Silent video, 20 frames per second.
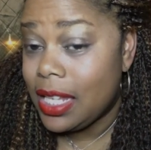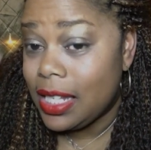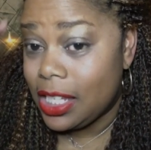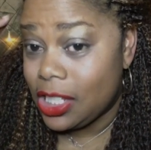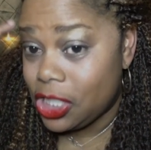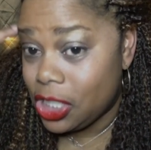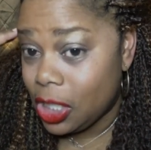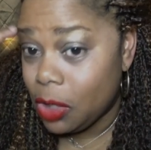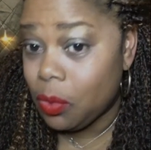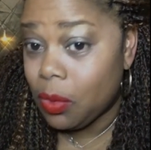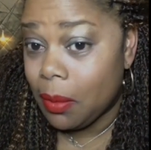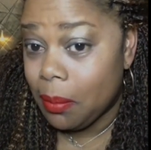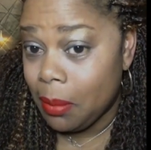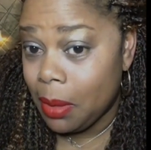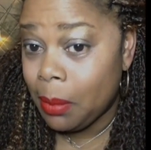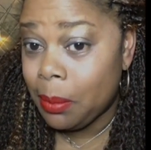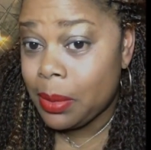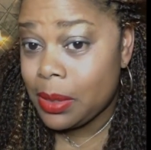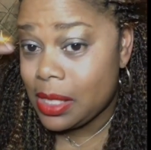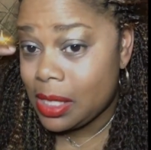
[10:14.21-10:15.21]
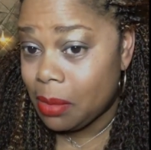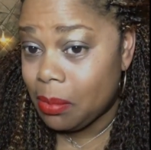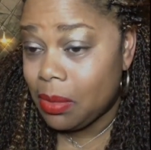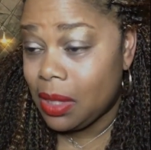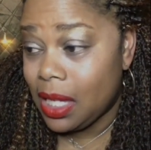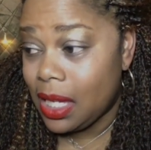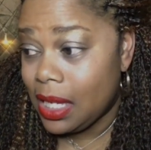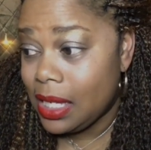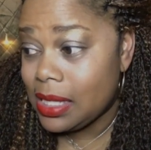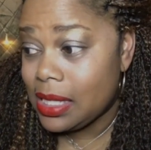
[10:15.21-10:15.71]
that she remembers some
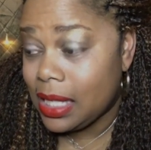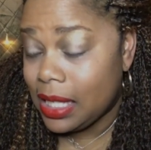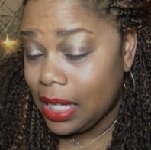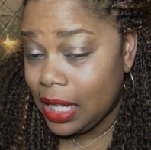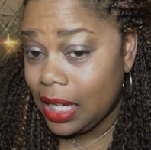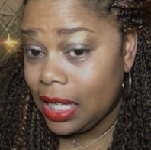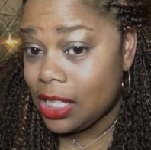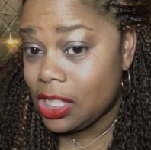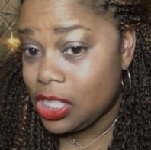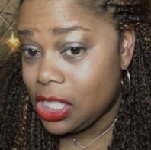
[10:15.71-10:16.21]
things again.